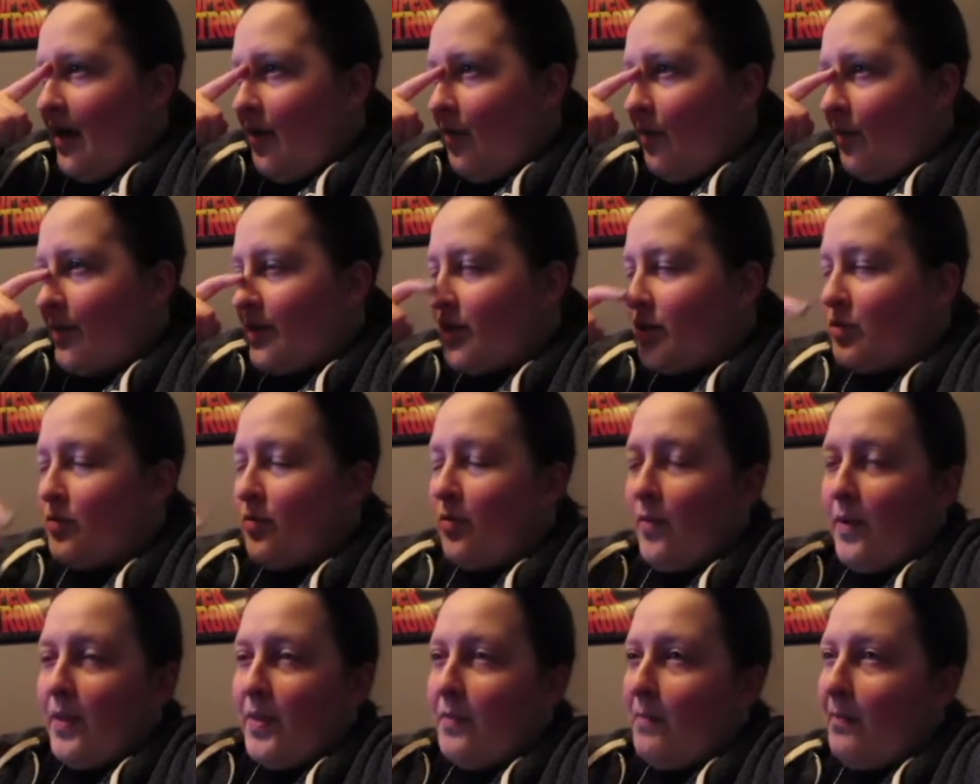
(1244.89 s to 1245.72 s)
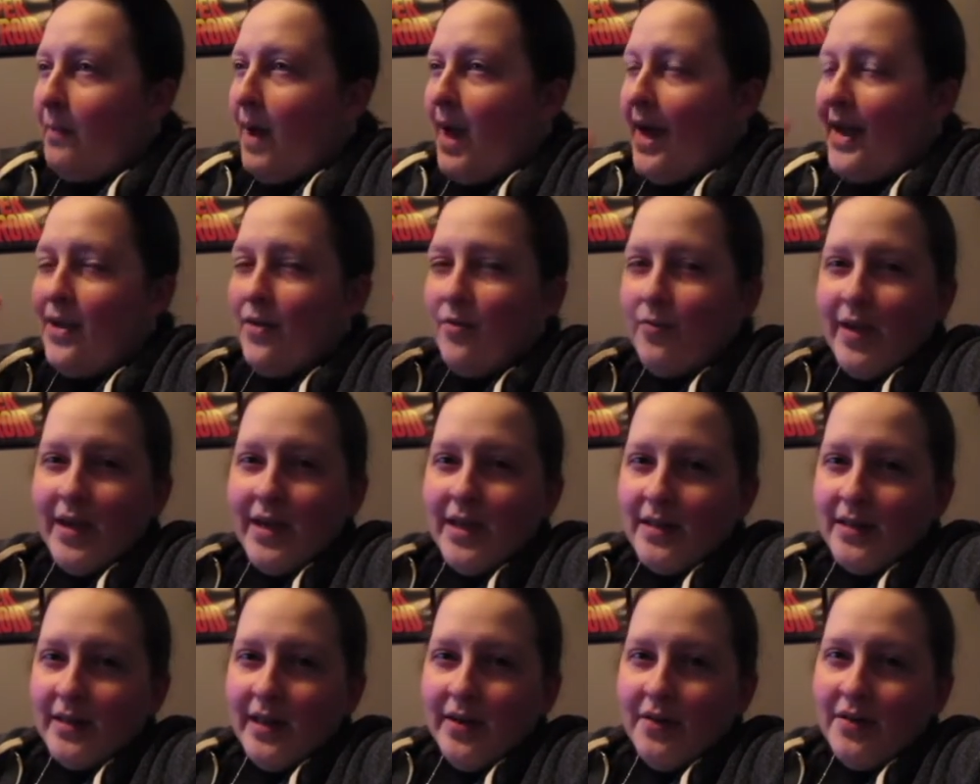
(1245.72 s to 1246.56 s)
which with my
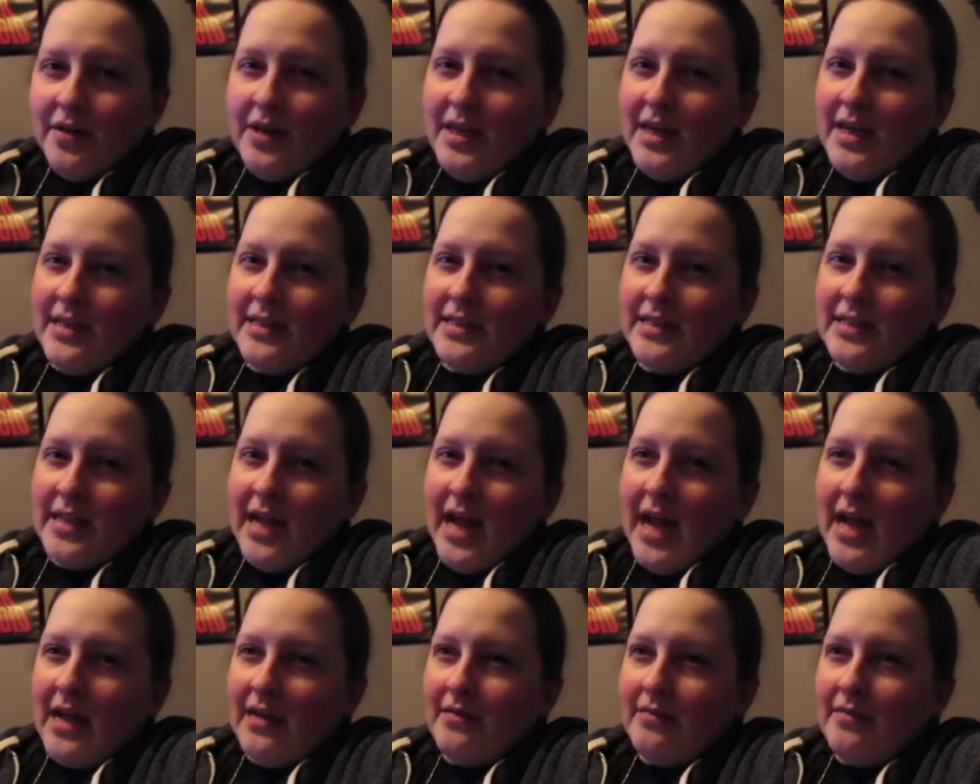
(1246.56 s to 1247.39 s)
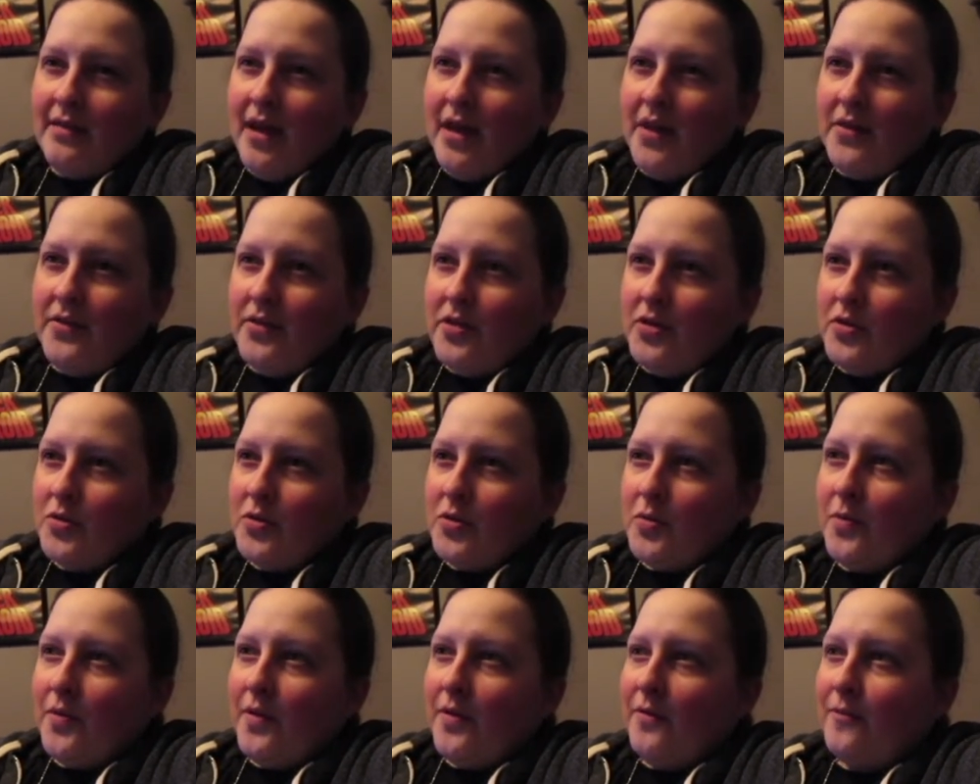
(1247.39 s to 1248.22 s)
irregularity, it's not
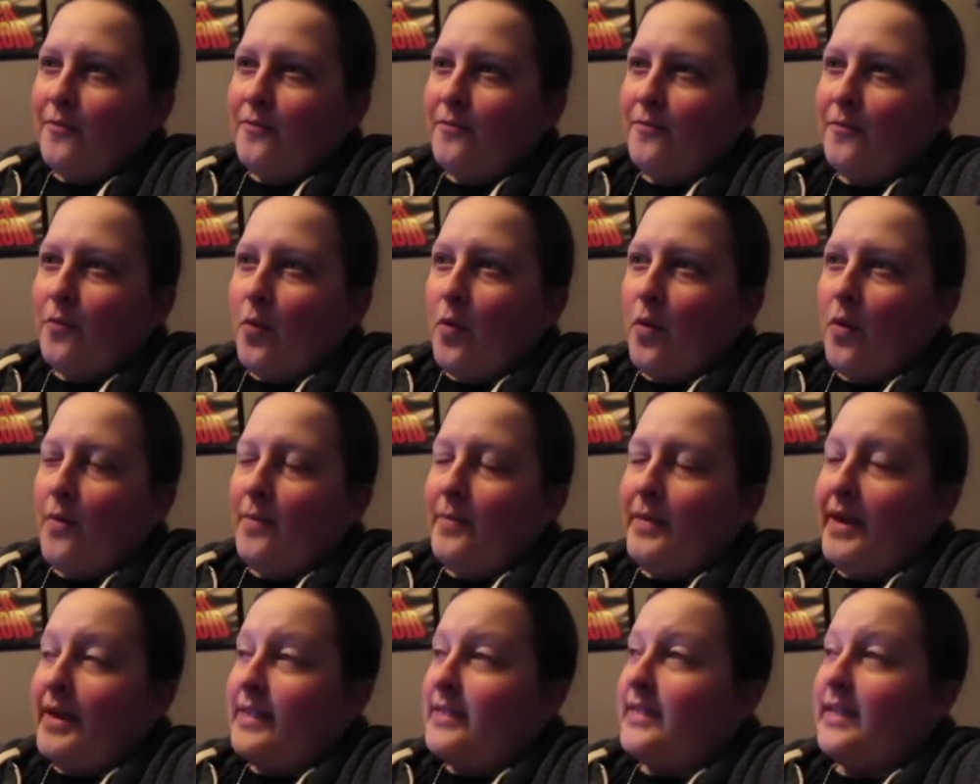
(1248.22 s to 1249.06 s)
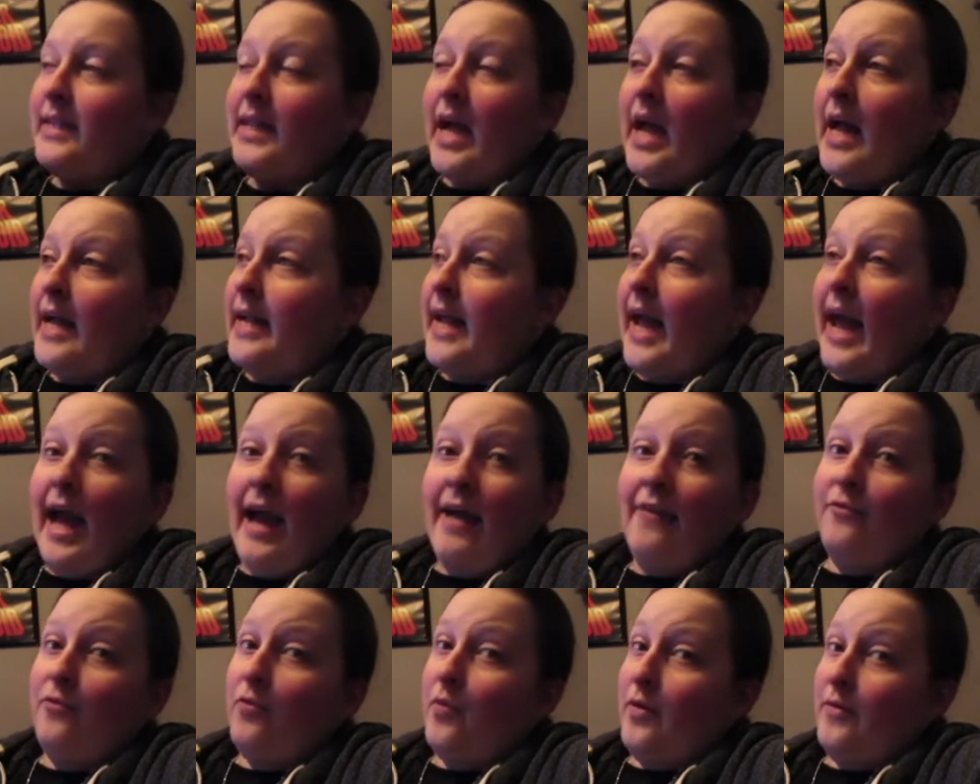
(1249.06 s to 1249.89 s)
unusual for me to not
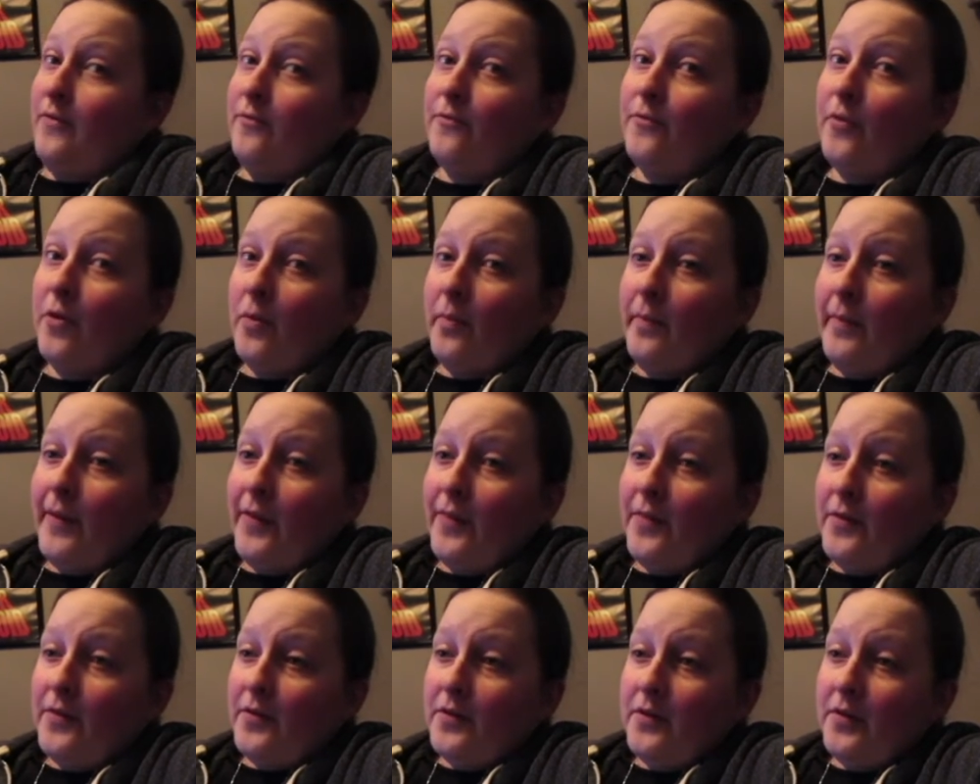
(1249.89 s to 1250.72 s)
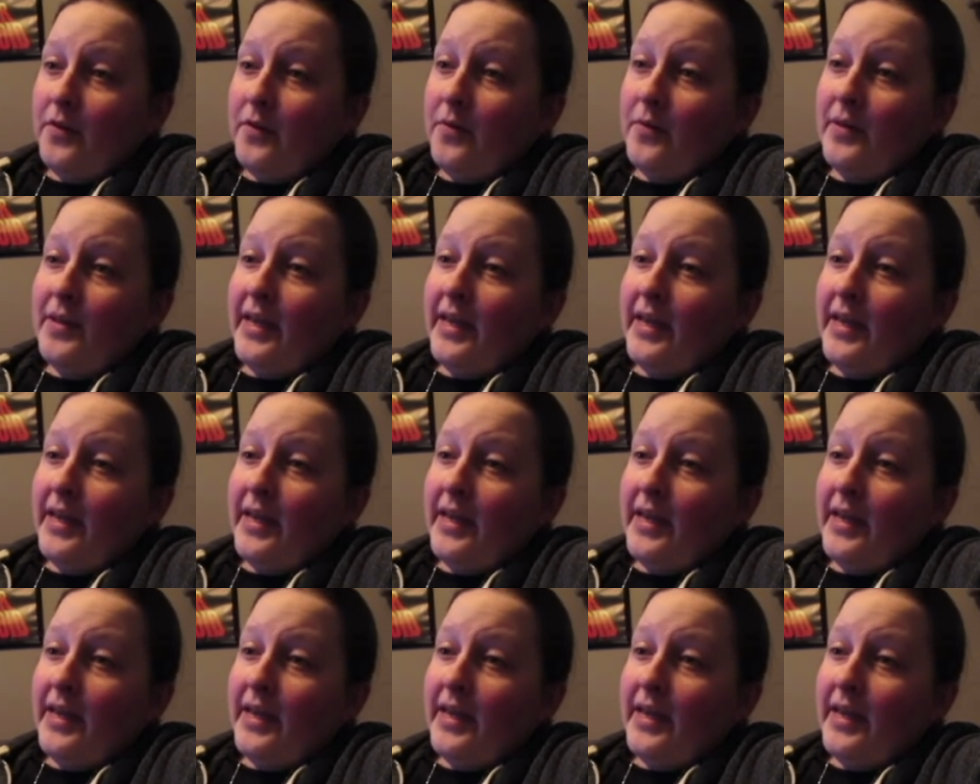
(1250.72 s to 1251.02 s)
have one for a month or two.